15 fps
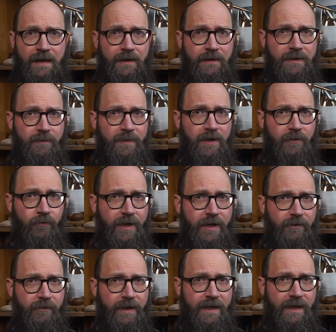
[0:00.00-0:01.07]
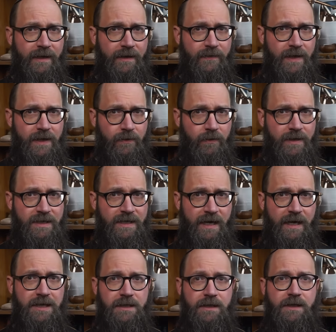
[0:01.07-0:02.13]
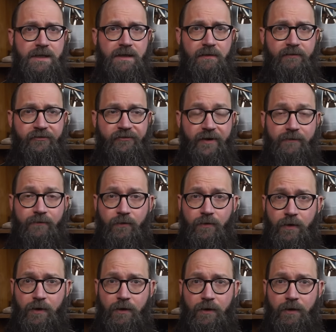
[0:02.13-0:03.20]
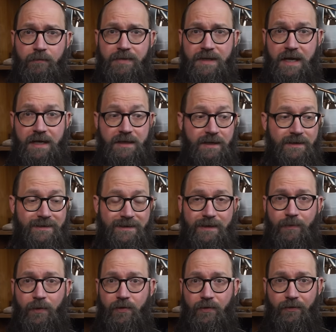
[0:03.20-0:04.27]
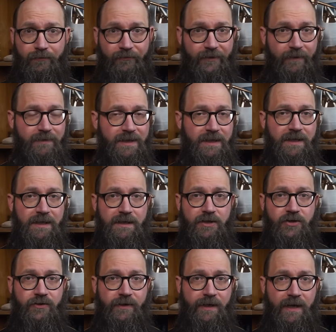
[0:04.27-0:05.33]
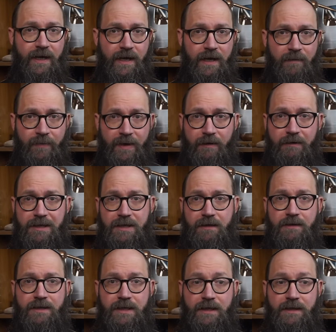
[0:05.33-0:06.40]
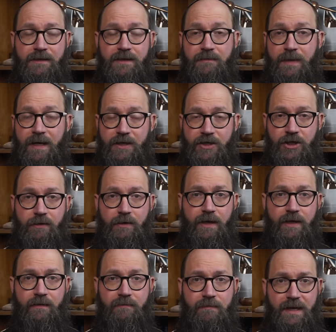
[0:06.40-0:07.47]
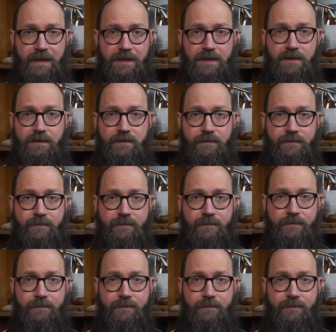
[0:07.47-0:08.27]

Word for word: it's going to be recreating the quintessence of several herbs as a typical 17th century Paracelsian spagyric medicine.